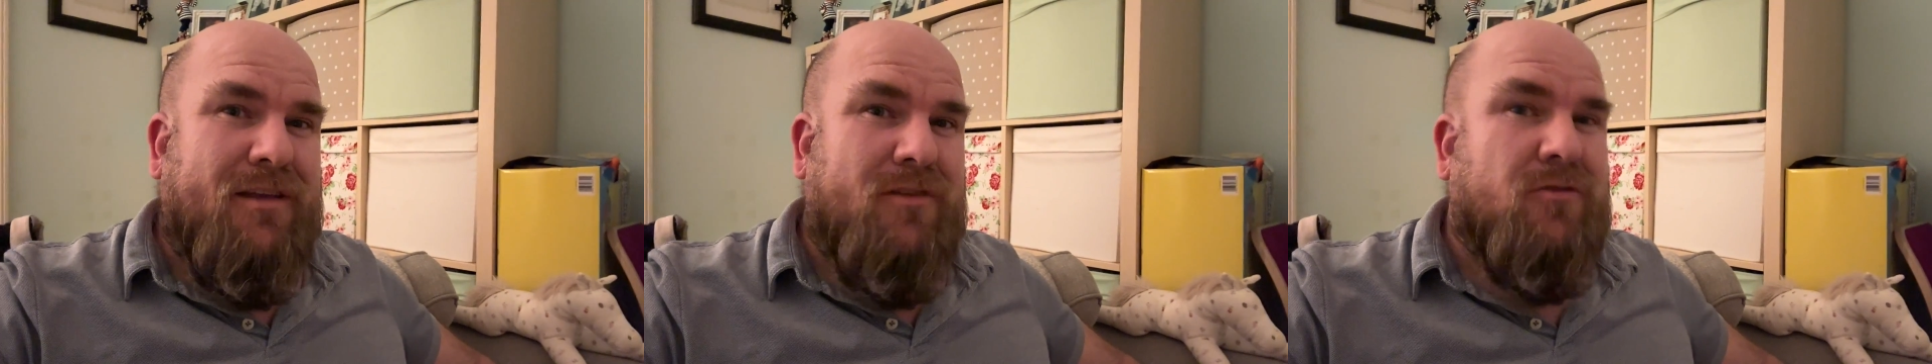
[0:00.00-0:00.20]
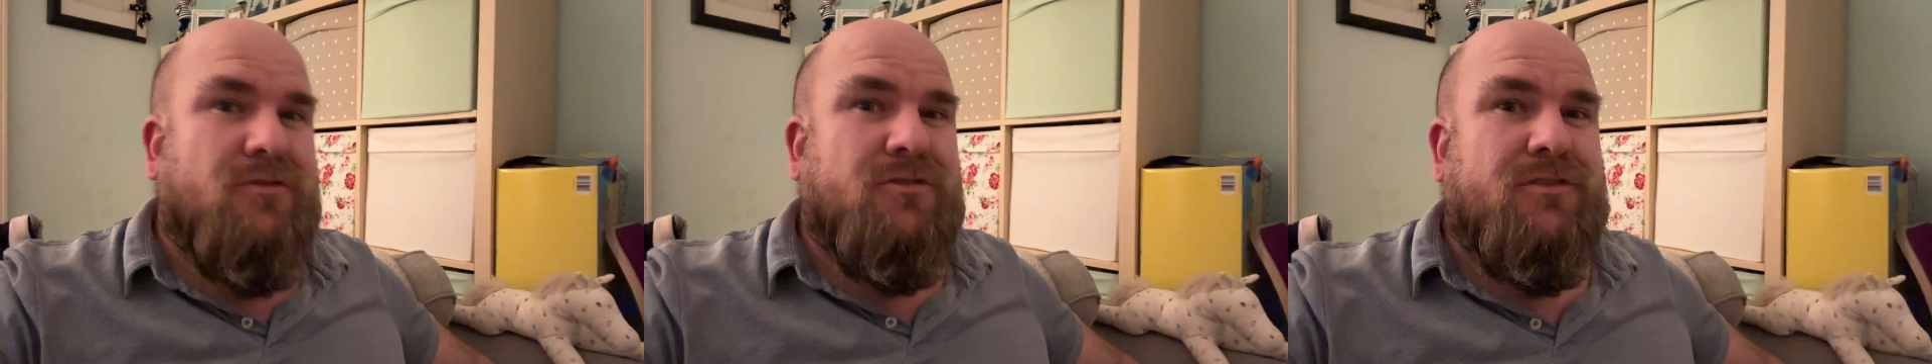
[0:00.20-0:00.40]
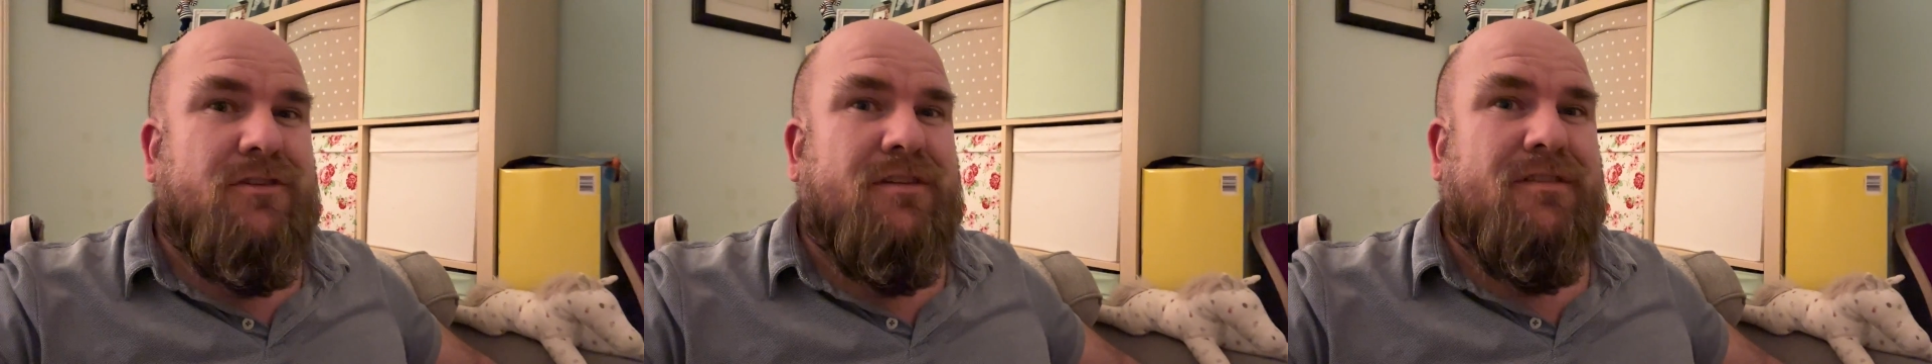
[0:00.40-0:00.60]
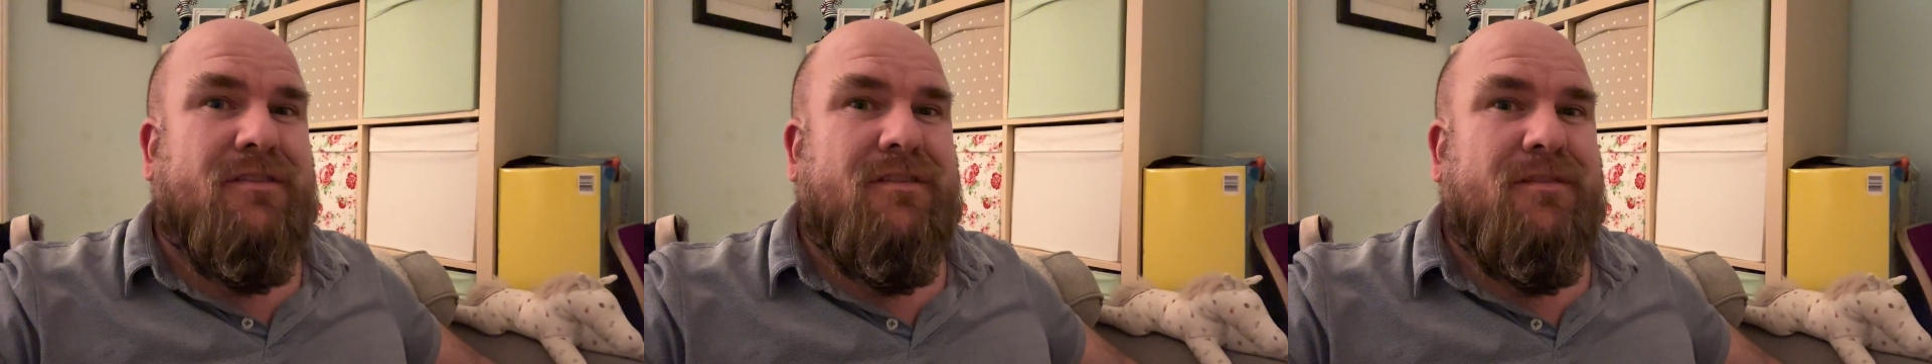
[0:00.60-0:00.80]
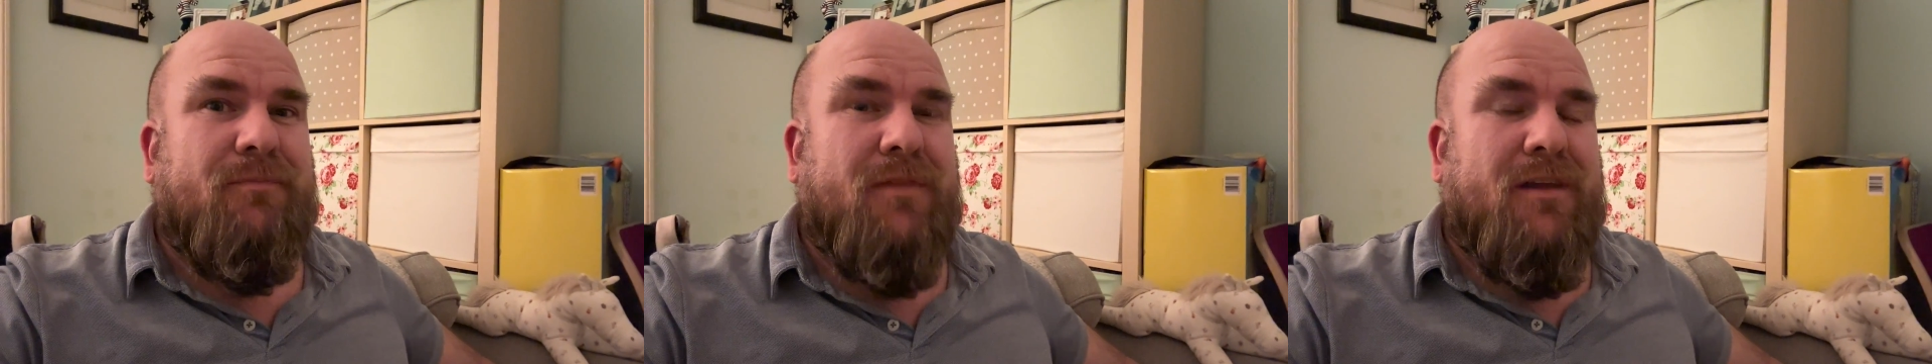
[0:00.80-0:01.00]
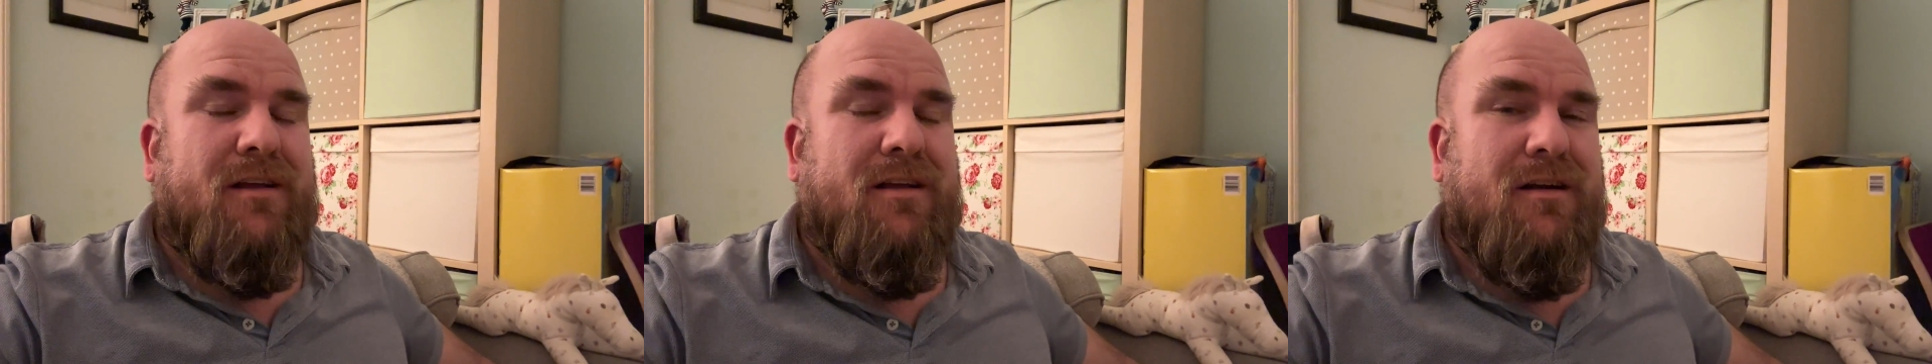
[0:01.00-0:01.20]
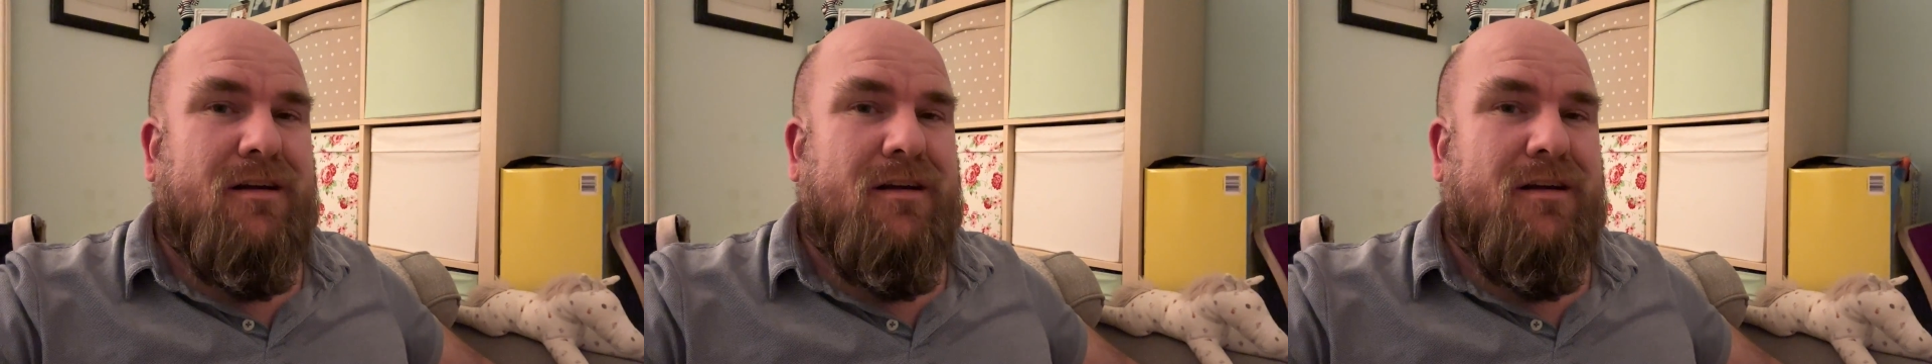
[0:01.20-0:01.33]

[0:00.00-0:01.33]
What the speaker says: not just the car